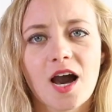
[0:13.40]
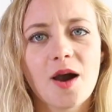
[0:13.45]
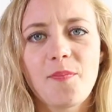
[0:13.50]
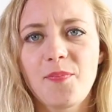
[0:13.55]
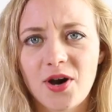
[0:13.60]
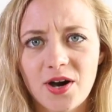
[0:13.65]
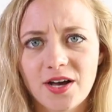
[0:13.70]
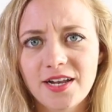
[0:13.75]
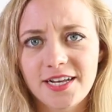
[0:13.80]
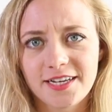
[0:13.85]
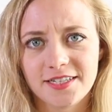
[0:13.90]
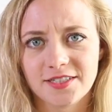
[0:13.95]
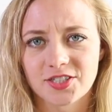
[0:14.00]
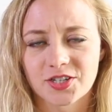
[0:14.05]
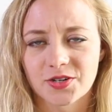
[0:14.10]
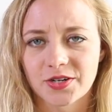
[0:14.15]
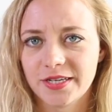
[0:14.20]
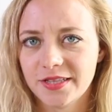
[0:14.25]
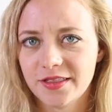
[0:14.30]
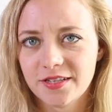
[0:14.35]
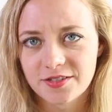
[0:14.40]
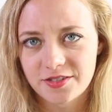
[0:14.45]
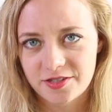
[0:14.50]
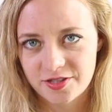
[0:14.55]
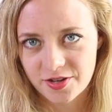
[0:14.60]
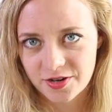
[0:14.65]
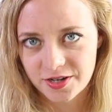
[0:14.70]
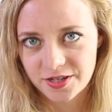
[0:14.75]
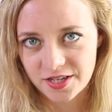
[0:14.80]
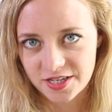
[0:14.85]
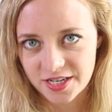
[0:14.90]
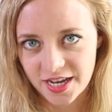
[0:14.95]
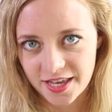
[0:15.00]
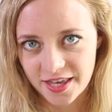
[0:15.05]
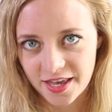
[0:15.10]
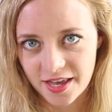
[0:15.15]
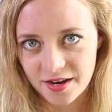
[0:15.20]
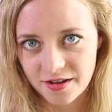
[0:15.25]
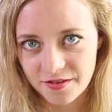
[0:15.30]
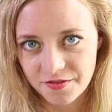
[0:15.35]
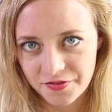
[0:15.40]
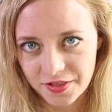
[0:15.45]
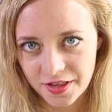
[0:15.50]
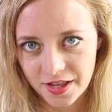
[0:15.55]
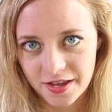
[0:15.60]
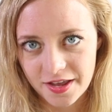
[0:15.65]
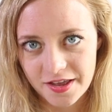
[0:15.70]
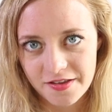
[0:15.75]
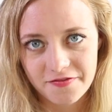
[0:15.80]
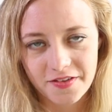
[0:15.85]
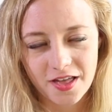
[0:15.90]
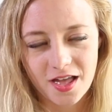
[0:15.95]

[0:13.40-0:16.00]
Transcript: Upon entering this third decade of life,